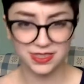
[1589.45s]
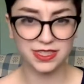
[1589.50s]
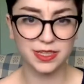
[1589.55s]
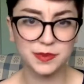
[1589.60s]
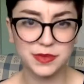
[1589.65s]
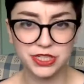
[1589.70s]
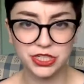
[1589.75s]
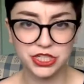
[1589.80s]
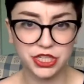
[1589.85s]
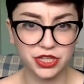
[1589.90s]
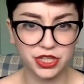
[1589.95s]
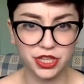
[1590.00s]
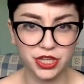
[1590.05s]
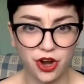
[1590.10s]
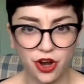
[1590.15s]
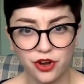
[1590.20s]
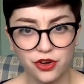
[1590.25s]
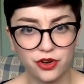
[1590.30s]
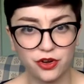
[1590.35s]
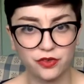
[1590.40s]
stitch and the
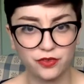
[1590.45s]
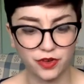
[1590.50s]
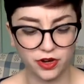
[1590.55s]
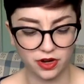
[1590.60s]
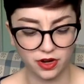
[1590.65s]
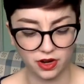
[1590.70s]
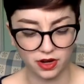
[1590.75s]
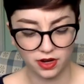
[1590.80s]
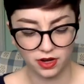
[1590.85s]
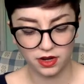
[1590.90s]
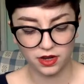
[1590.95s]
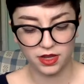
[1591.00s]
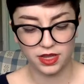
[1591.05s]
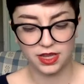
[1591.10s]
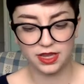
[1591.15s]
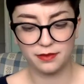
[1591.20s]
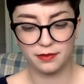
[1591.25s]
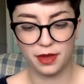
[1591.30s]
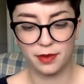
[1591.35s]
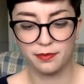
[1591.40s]
yarn over
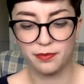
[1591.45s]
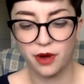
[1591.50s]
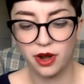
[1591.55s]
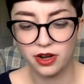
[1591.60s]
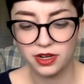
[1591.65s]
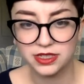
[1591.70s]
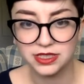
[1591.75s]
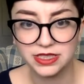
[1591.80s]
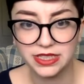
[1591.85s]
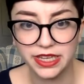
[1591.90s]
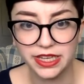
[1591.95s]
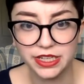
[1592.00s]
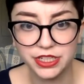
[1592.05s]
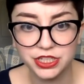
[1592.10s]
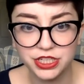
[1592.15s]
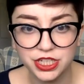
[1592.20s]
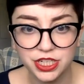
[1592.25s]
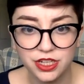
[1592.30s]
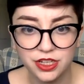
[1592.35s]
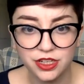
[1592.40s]
in my bark
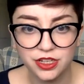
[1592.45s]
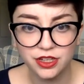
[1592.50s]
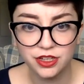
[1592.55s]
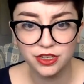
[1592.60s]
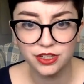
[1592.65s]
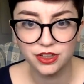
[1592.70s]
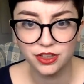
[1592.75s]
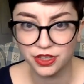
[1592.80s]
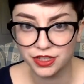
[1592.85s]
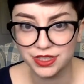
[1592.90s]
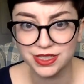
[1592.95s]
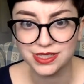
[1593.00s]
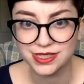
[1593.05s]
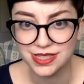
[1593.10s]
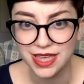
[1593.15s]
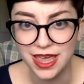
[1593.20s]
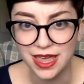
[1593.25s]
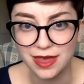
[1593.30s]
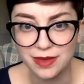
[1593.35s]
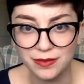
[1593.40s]
stitch look the
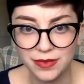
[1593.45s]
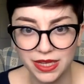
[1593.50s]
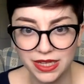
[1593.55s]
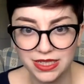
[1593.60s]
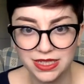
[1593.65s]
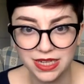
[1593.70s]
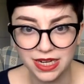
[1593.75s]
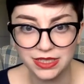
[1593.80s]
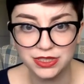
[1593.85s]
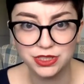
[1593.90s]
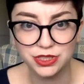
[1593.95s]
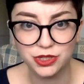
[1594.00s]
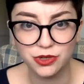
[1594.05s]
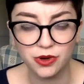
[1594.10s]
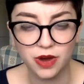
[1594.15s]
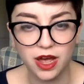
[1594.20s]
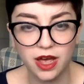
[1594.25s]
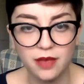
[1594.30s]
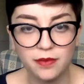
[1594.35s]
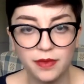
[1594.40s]
same? Like, did I screw
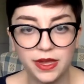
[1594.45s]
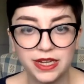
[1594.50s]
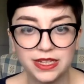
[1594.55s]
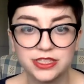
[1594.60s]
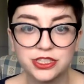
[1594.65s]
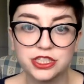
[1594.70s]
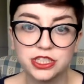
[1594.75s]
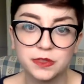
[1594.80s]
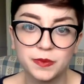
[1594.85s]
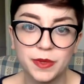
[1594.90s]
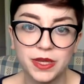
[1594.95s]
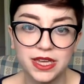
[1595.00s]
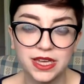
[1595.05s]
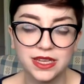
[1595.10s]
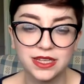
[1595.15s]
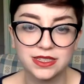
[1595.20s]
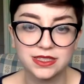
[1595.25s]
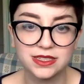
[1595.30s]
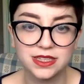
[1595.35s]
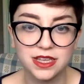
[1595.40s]
up? And it's just
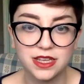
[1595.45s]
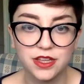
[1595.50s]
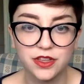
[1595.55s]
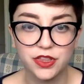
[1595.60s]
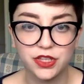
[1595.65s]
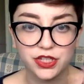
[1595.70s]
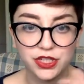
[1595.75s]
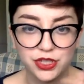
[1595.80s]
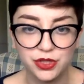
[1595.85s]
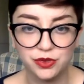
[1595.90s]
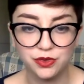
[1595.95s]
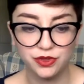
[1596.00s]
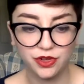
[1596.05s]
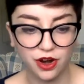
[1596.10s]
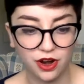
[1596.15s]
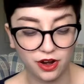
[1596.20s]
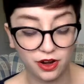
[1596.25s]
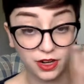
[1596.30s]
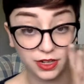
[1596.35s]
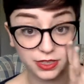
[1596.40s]
because the 2
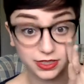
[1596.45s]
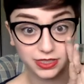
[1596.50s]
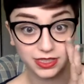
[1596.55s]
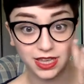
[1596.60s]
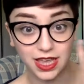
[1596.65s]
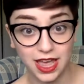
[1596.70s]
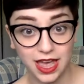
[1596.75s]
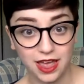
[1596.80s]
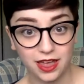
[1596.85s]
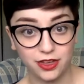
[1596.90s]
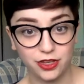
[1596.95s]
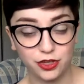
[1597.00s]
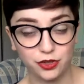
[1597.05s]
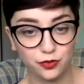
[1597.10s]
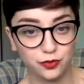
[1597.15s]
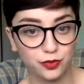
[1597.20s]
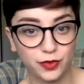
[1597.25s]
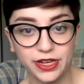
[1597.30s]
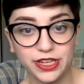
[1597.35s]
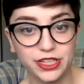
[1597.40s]
yarns,
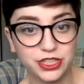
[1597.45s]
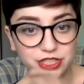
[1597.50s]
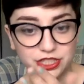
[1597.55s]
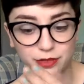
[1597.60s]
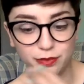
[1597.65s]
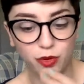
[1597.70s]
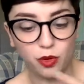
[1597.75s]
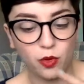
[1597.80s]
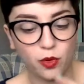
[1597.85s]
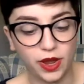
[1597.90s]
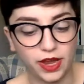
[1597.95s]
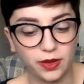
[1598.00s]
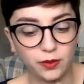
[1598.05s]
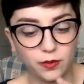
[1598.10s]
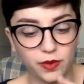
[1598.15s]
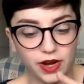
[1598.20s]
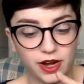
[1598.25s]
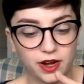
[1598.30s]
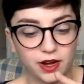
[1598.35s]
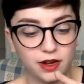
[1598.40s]
you've reached a point
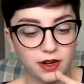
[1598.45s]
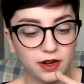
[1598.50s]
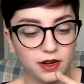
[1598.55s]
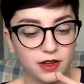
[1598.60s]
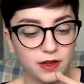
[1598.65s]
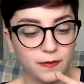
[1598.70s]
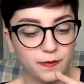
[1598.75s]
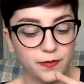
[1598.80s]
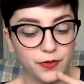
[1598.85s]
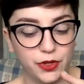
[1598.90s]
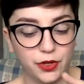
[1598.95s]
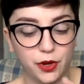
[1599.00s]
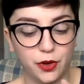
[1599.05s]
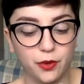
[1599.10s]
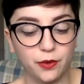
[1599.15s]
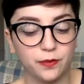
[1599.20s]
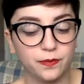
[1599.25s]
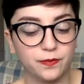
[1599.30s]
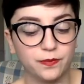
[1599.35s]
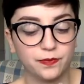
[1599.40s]
where, you
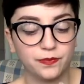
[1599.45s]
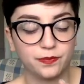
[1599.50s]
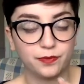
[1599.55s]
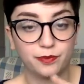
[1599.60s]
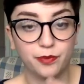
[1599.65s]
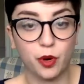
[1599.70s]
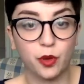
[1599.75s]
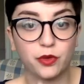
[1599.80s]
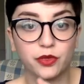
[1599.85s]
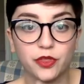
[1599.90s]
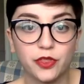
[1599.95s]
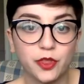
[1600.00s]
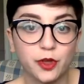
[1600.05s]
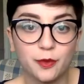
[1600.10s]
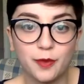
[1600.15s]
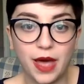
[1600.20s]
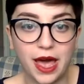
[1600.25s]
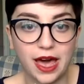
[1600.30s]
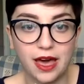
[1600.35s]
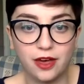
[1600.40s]
know, both of them
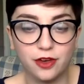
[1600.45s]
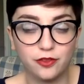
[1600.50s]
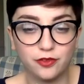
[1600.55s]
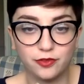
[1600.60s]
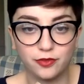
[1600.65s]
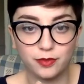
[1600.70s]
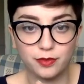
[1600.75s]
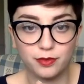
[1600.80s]
have